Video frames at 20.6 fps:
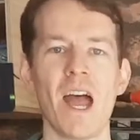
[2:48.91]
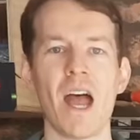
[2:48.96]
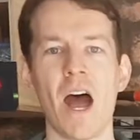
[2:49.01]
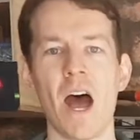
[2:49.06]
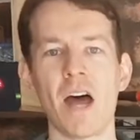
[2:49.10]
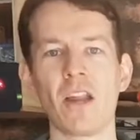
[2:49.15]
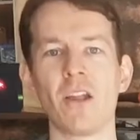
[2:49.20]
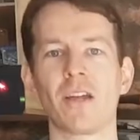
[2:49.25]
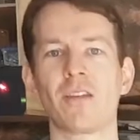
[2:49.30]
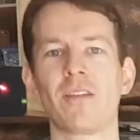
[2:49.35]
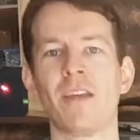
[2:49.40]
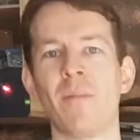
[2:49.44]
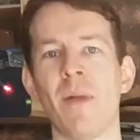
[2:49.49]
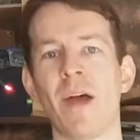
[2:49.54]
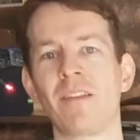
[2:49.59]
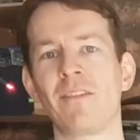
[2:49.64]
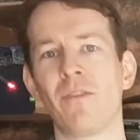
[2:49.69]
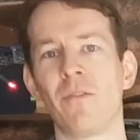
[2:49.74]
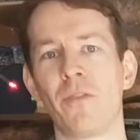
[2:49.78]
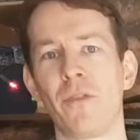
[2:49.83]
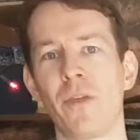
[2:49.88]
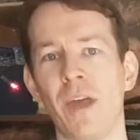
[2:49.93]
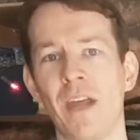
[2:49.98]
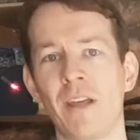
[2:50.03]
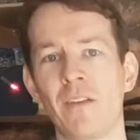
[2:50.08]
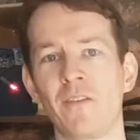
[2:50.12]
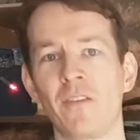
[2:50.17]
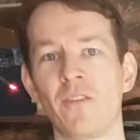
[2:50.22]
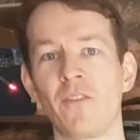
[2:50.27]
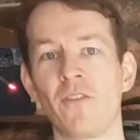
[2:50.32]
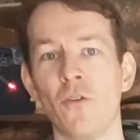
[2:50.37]
I'd like to say massive
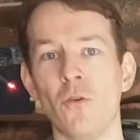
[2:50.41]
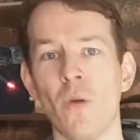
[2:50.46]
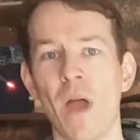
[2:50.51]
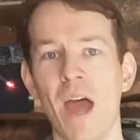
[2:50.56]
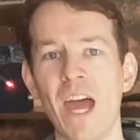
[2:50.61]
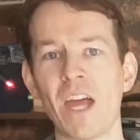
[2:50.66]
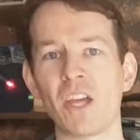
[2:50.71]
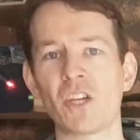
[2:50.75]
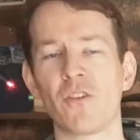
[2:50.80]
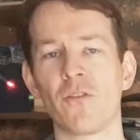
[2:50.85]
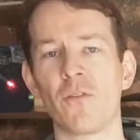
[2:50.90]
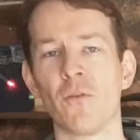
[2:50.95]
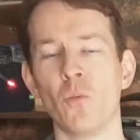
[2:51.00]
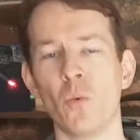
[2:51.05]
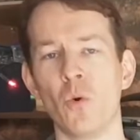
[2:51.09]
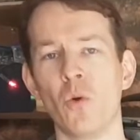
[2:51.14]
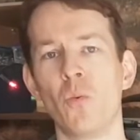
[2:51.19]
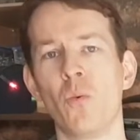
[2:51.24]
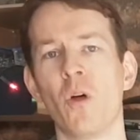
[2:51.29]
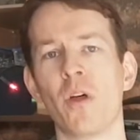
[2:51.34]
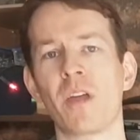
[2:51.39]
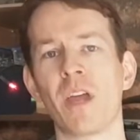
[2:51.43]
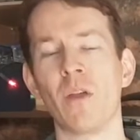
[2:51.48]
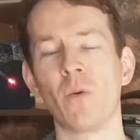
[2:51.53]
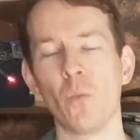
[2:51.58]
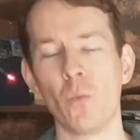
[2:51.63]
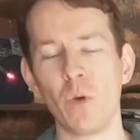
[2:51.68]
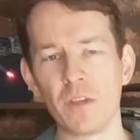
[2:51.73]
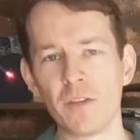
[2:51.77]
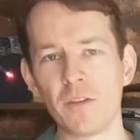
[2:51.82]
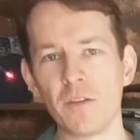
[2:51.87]
thanks to Ash from Woodwork and
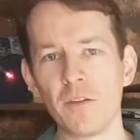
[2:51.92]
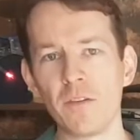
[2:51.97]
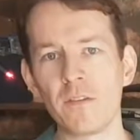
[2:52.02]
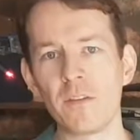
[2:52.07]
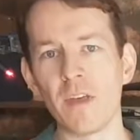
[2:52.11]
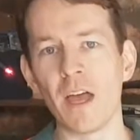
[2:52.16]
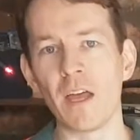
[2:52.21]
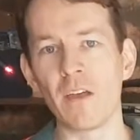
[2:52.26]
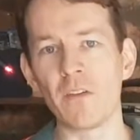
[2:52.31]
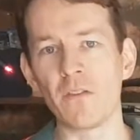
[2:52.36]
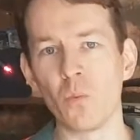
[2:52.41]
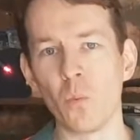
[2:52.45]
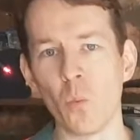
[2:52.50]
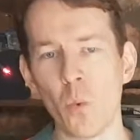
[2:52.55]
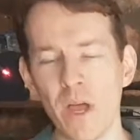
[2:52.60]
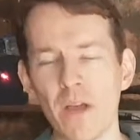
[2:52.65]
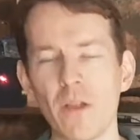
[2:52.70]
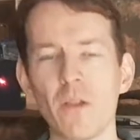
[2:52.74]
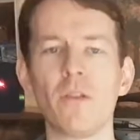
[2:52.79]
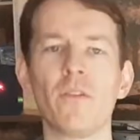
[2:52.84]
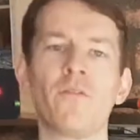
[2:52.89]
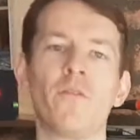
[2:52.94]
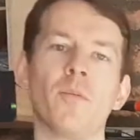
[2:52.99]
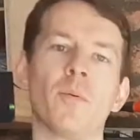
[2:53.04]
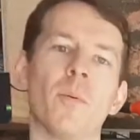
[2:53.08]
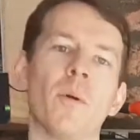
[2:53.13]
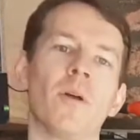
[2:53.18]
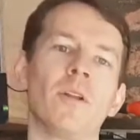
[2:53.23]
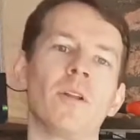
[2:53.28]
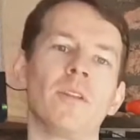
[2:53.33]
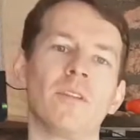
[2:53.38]
Whiskers as well for
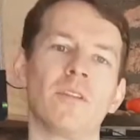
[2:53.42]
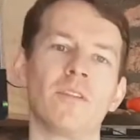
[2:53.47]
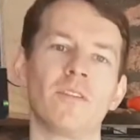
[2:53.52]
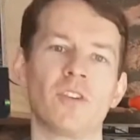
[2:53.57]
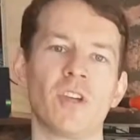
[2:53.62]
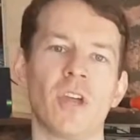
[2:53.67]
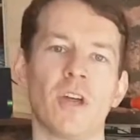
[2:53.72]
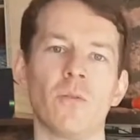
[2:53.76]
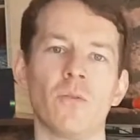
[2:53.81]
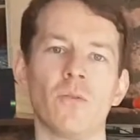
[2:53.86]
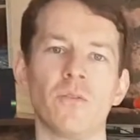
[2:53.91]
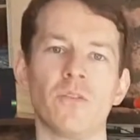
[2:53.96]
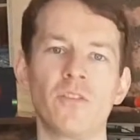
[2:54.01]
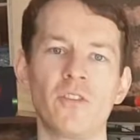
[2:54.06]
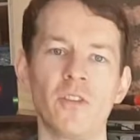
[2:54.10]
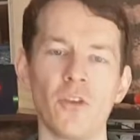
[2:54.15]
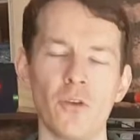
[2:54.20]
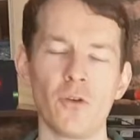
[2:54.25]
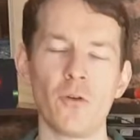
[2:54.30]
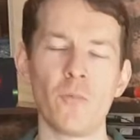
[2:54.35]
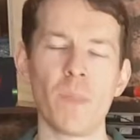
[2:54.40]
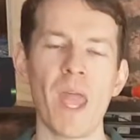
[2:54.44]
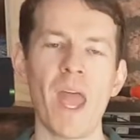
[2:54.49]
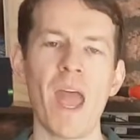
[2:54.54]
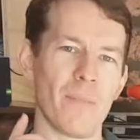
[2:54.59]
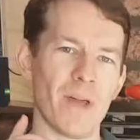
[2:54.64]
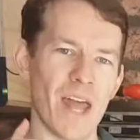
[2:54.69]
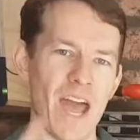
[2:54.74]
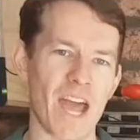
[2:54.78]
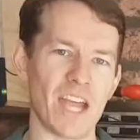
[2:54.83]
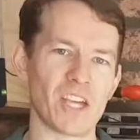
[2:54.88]
promoting this channel too,
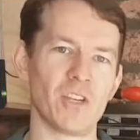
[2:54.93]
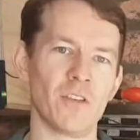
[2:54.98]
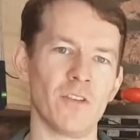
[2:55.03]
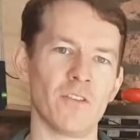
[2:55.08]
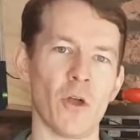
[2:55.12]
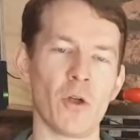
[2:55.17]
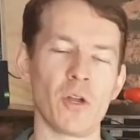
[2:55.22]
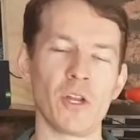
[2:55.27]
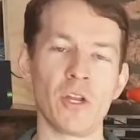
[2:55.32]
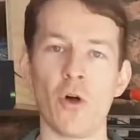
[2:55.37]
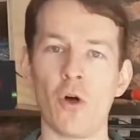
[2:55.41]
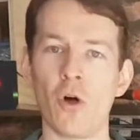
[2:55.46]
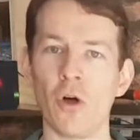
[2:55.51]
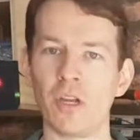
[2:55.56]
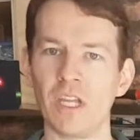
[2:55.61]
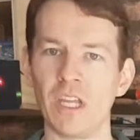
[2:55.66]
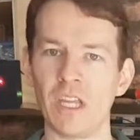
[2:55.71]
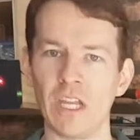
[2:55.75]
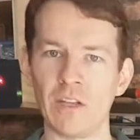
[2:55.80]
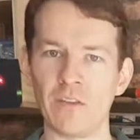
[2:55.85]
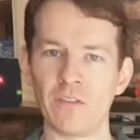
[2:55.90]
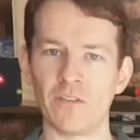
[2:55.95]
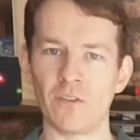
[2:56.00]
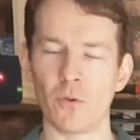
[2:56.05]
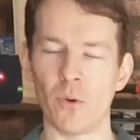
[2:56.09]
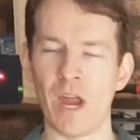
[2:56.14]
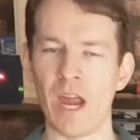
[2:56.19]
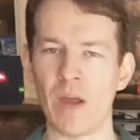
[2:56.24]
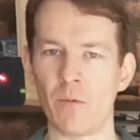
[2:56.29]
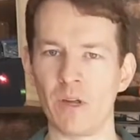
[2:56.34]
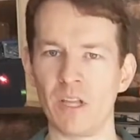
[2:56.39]
but Ash is only on
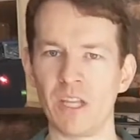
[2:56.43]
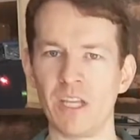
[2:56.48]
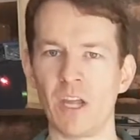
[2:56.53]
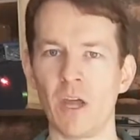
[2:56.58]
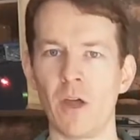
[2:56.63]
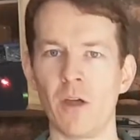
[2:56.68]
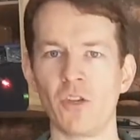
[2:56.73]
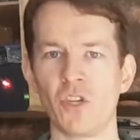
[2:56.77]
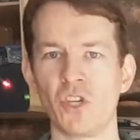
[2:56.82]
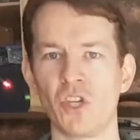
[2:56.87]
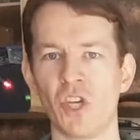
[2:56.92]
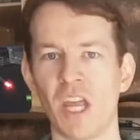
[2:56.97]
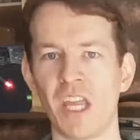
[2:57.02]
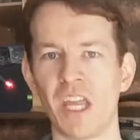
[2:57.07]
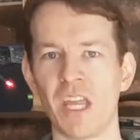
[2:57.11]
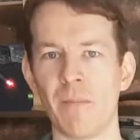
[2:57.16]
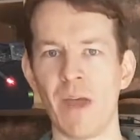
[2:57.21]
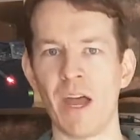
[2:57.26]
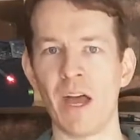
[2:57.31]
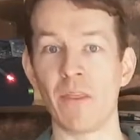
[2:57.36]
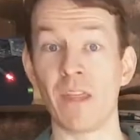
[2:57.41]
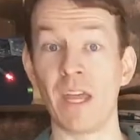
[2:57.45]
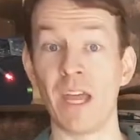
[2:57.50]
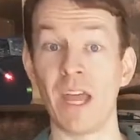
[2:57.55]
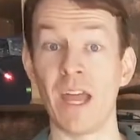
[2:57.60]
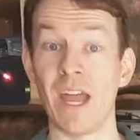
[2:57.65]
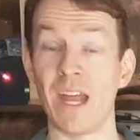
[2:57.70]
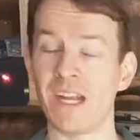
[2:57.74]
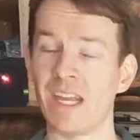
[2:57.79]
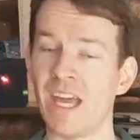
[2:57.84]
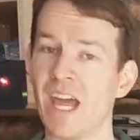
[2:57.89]
Instagram. Really go check him out there
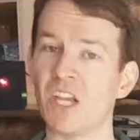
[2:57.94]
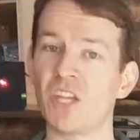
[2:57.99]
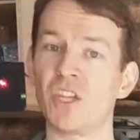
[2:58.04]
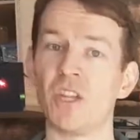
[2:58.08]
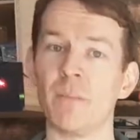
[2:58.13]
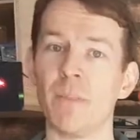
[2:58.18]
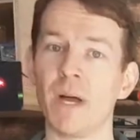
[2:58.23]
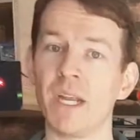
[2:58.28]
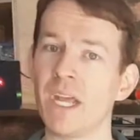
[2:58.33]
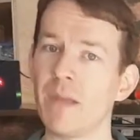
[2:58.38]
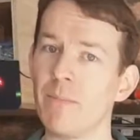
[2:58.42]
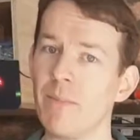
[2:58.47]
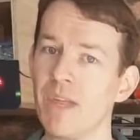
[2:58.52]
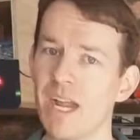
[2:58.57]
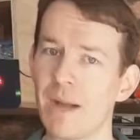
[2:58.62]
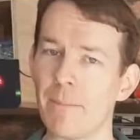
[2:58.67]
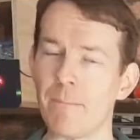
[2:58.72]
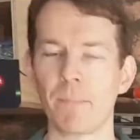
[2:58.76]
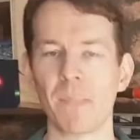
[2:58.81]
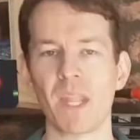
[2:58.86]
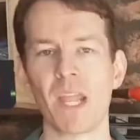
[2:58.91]
and catch the Monday meetup.